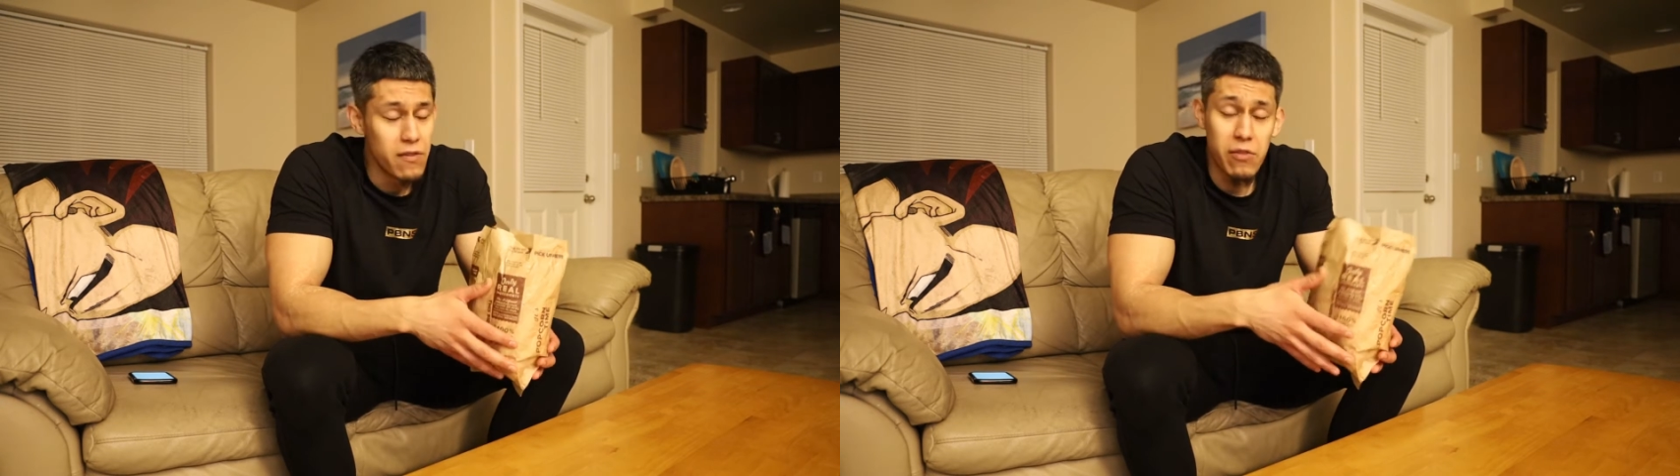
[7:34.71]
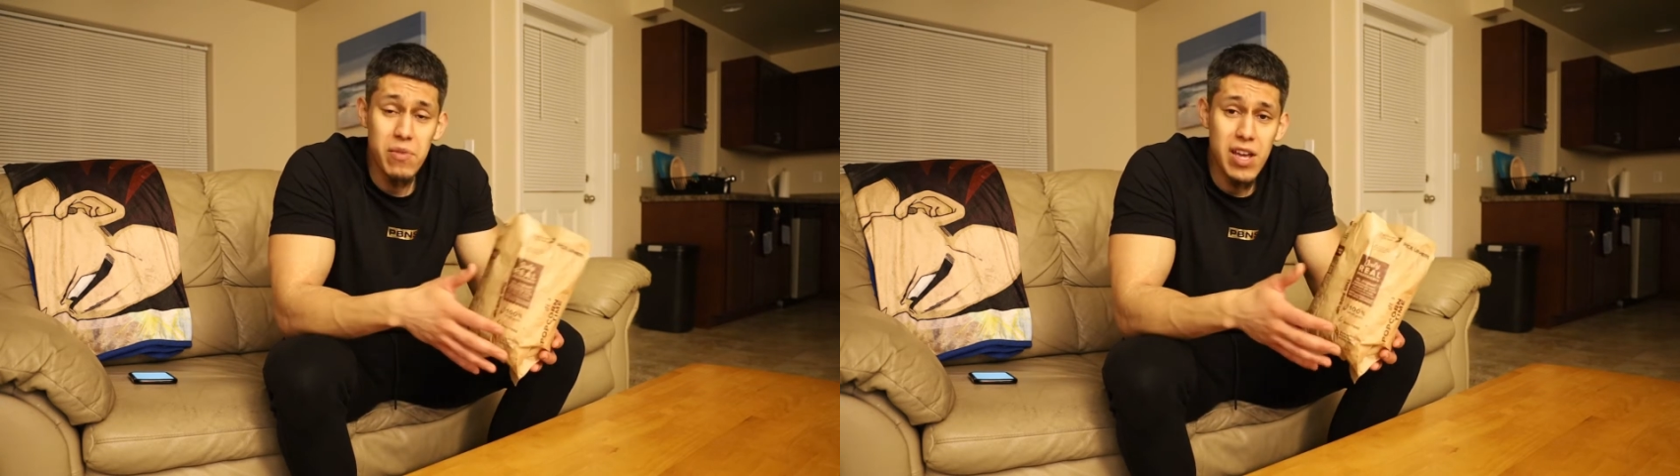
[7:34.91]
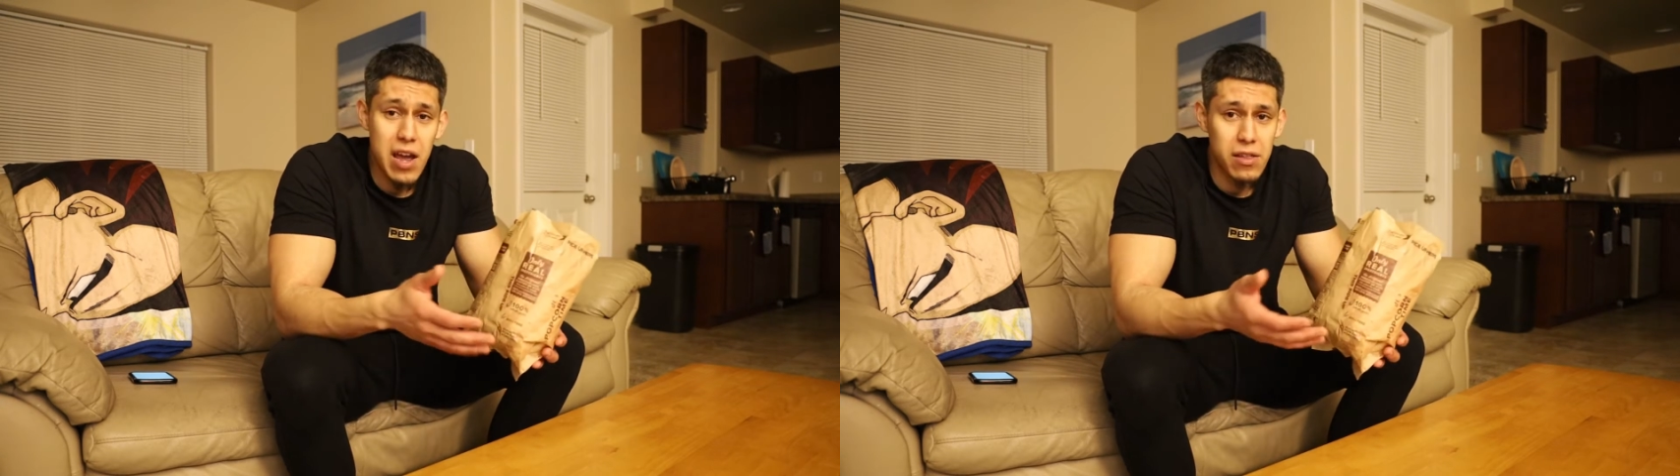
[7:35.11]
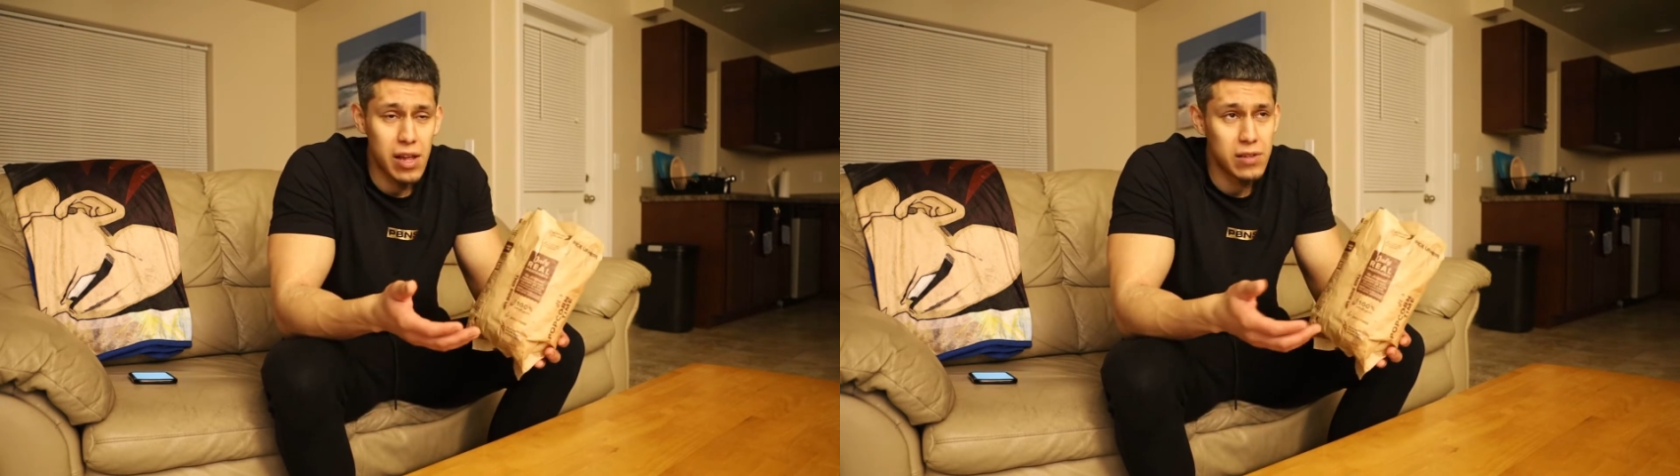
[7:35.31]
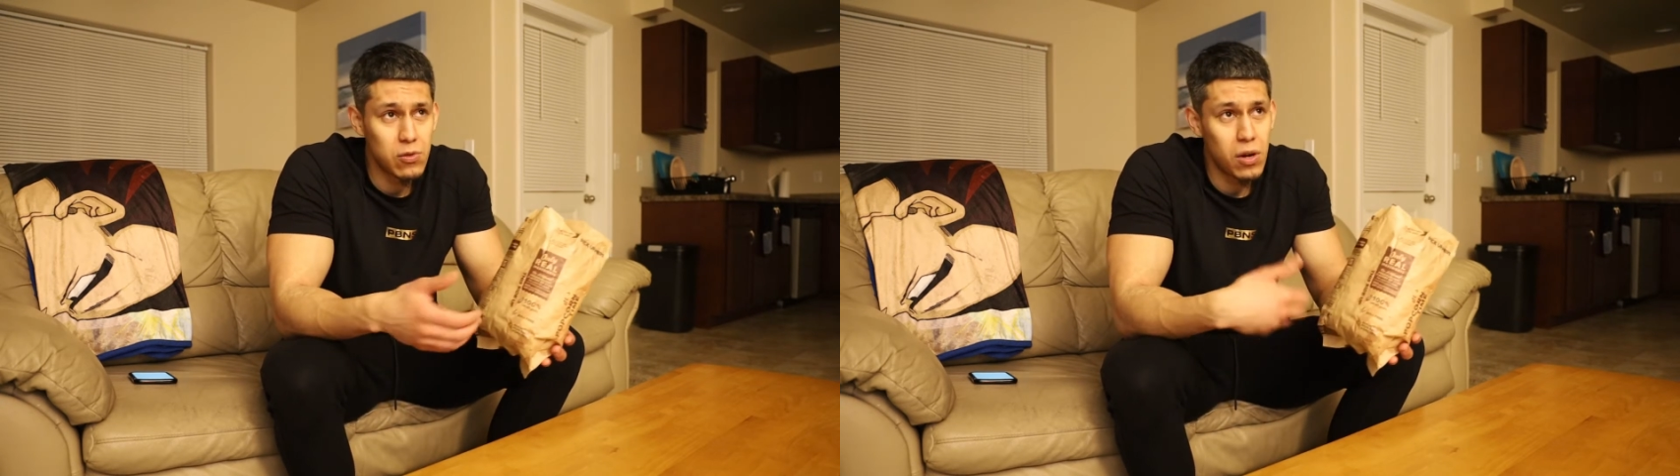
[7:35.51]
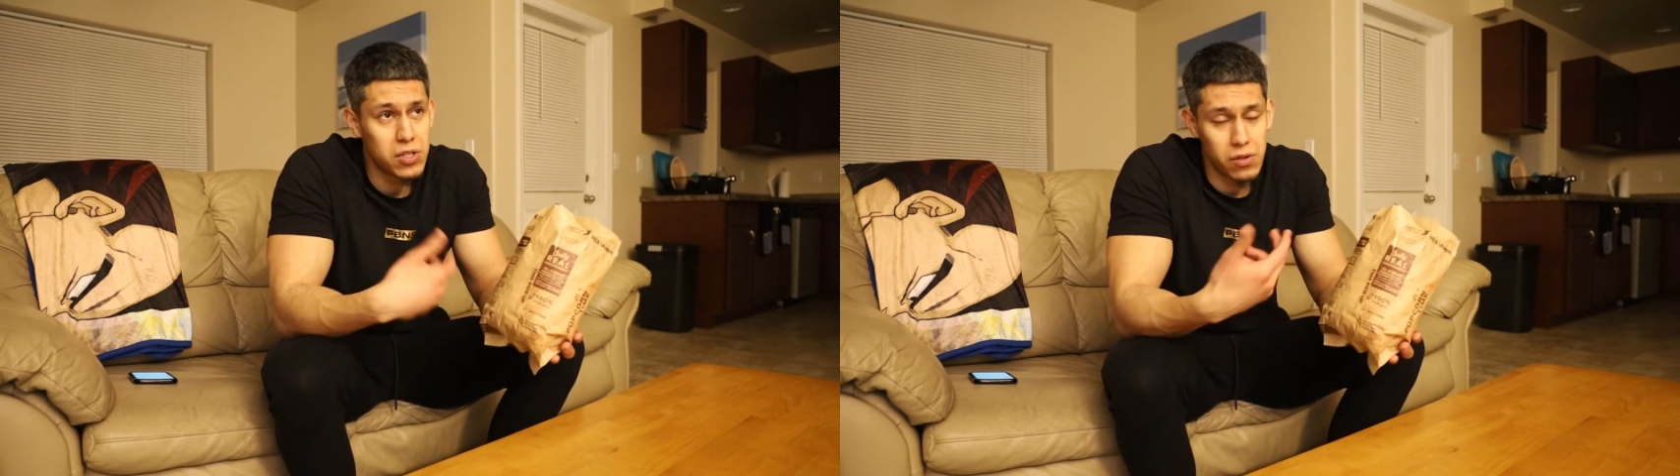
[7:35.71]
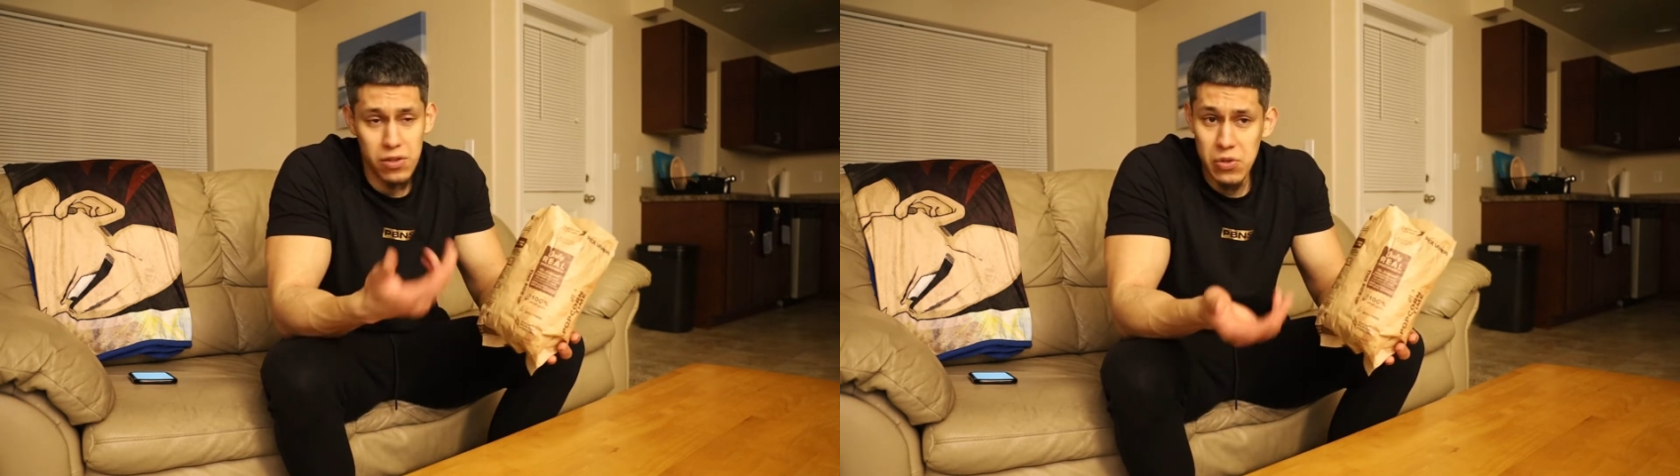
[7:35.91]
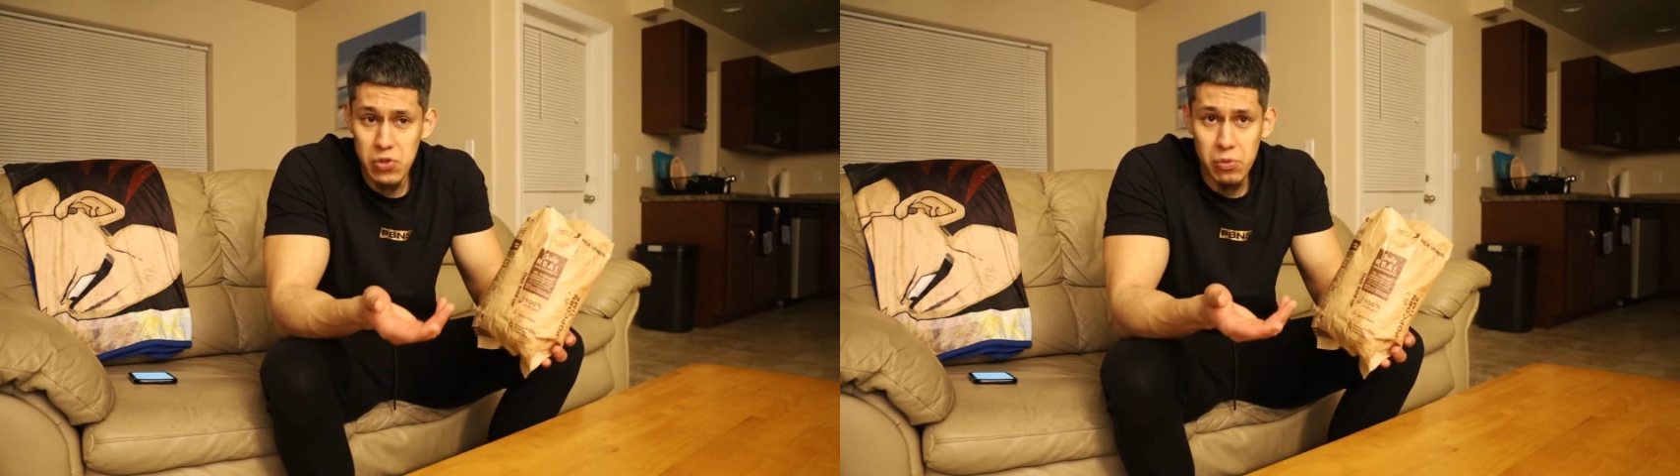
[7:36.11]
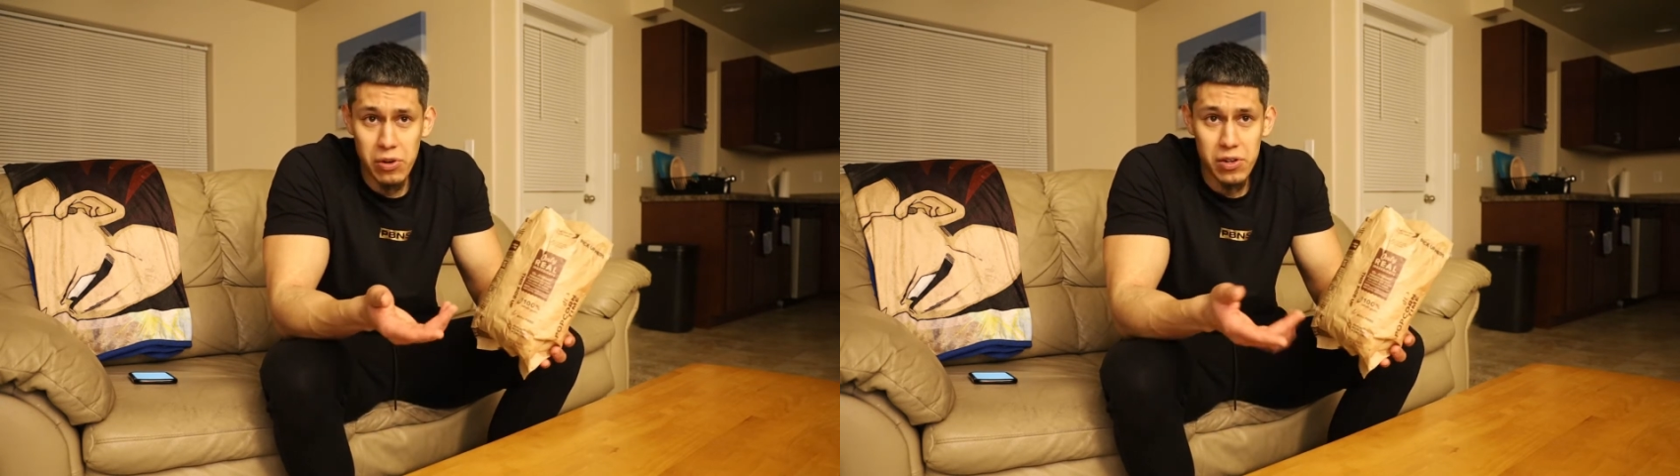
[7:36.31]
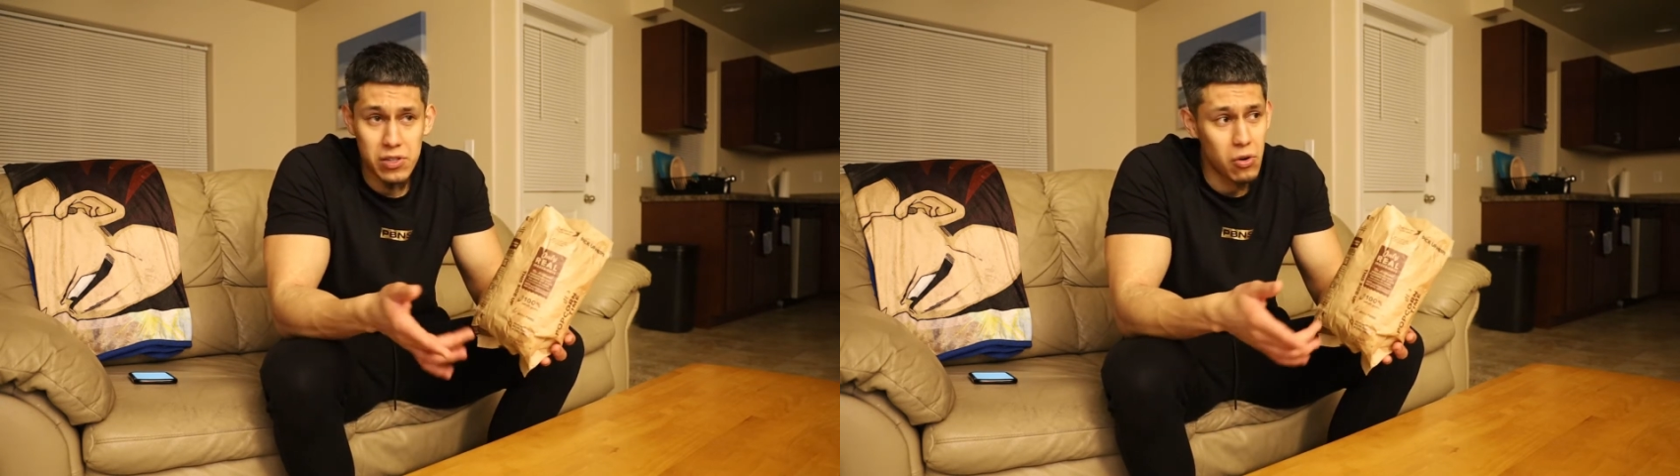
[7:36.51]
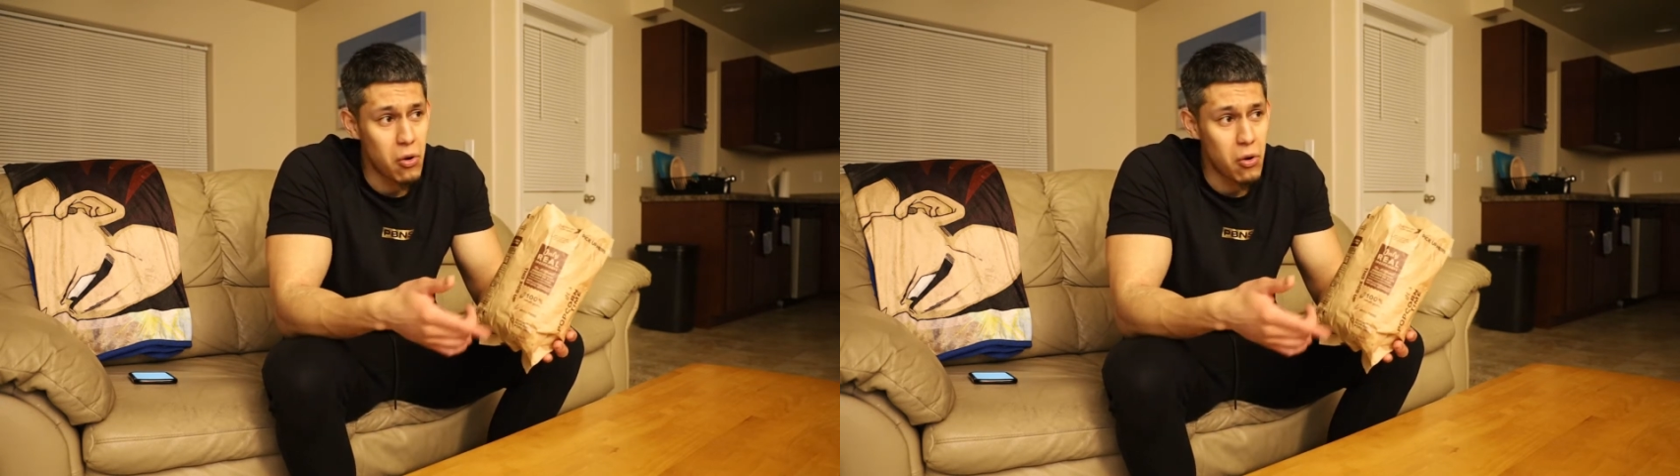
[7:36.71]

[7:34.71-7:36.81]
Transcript: For me, I either like to watch other YouTubers,